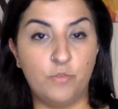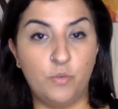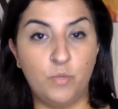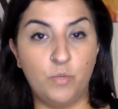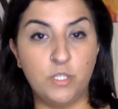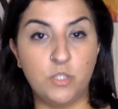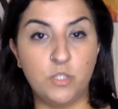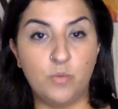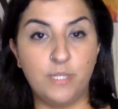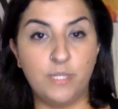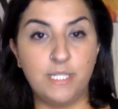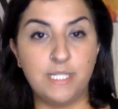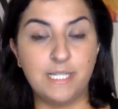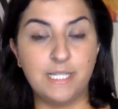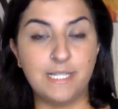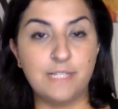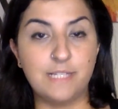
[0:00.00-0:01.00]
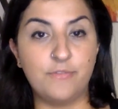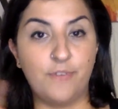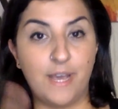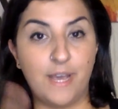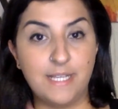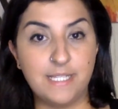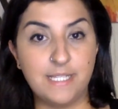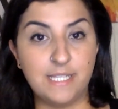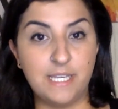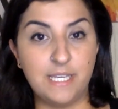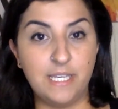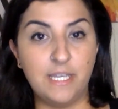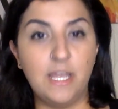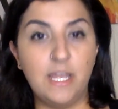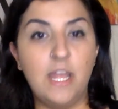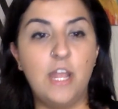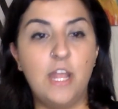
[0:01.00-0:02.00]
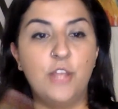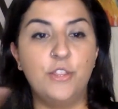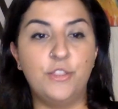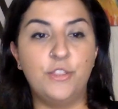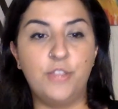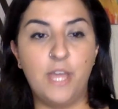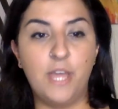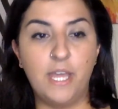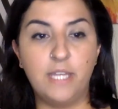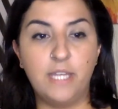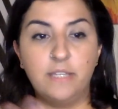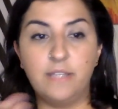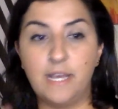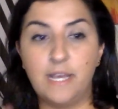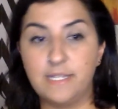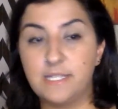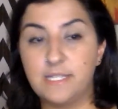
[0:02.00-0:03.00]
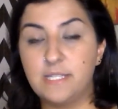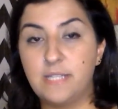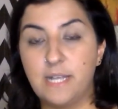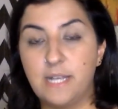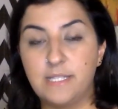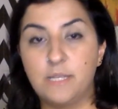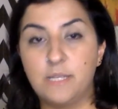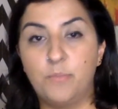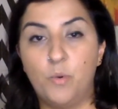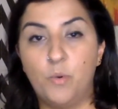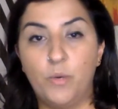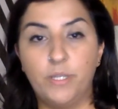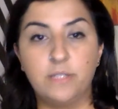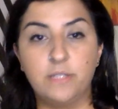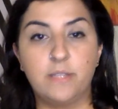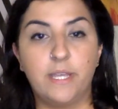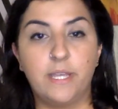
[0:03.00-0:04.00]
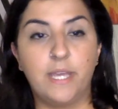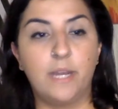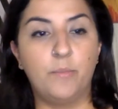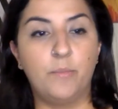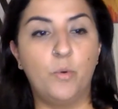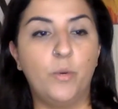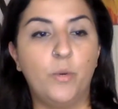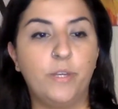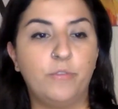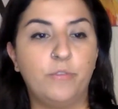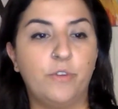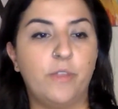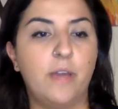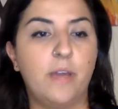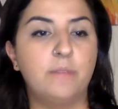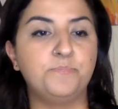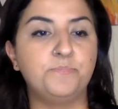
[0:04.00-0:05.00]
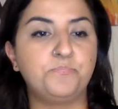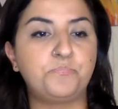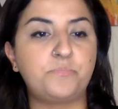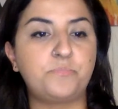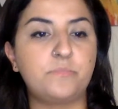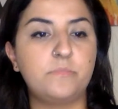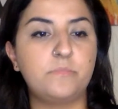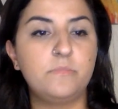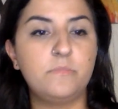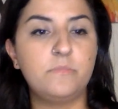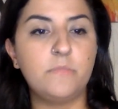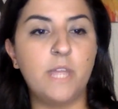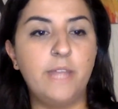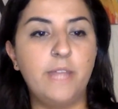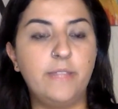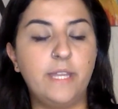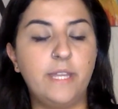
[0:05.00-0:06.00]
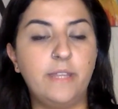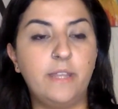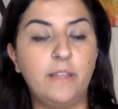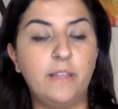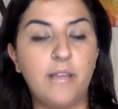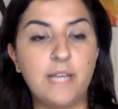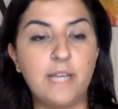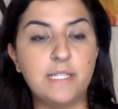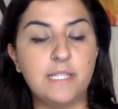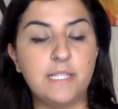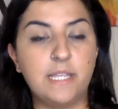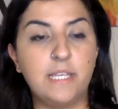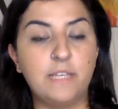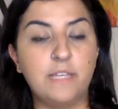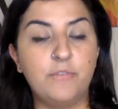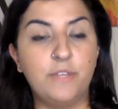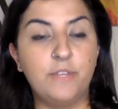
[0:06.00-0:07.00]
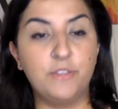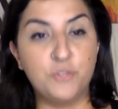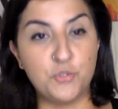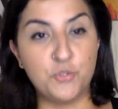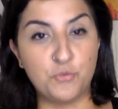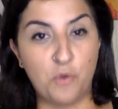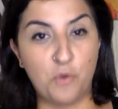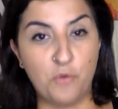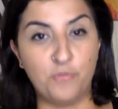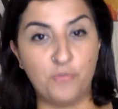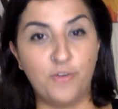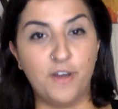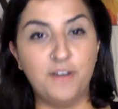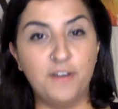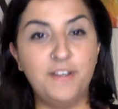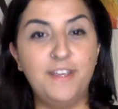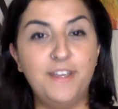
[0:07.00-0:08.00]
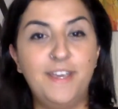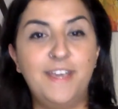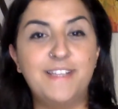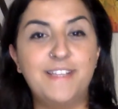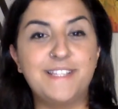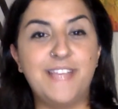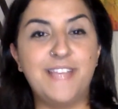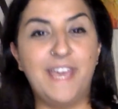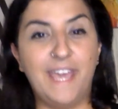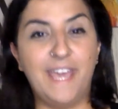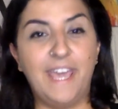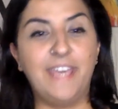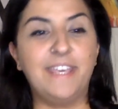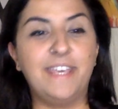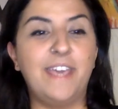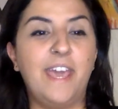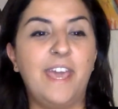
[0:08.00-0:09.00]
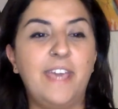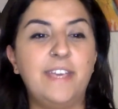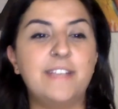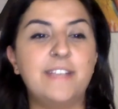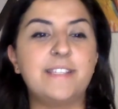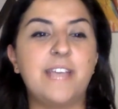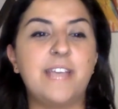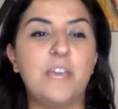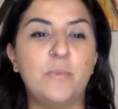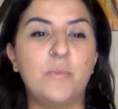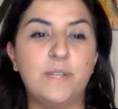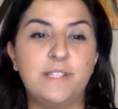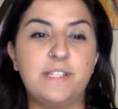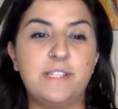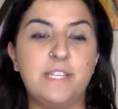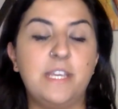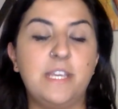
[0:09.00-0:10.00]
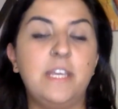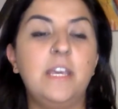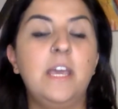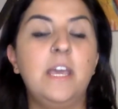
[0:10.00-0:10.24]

126 fasting, then that's a point. They get a point for that. And then the last thing in STROFA is the A. A is A1C,